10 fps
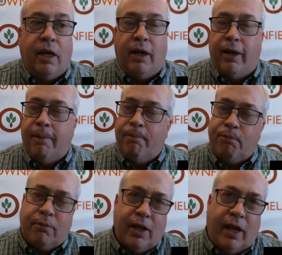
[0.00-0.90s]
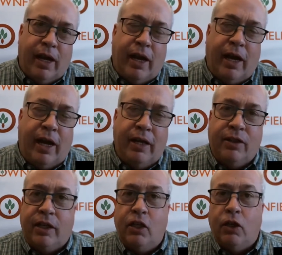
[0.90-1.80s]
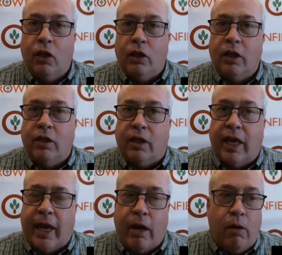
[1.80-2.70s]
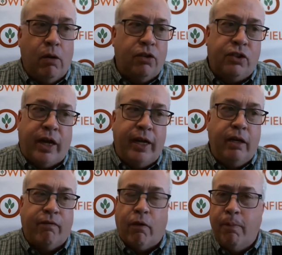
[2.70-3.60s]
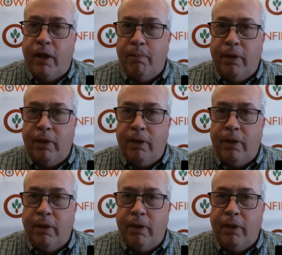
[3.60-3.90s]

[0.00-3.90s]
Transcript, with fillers: Um, I, I think you can look at the cattle side here for a minute.